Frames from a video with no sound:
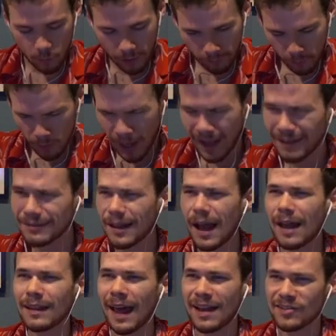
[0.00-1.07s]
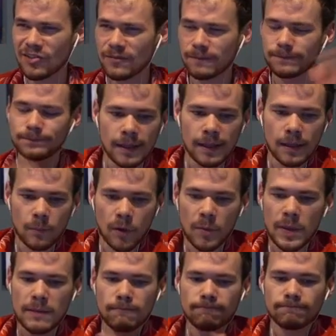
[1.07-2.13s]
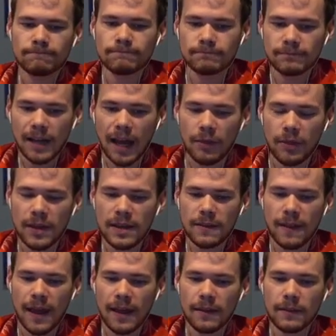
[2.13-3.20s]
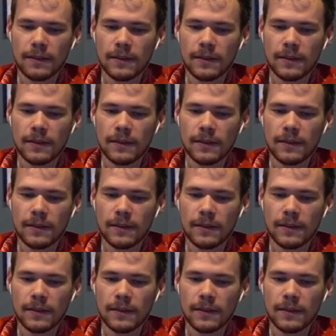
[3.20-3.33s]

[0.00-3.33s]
Whatever. I, alas. But I mean, I think that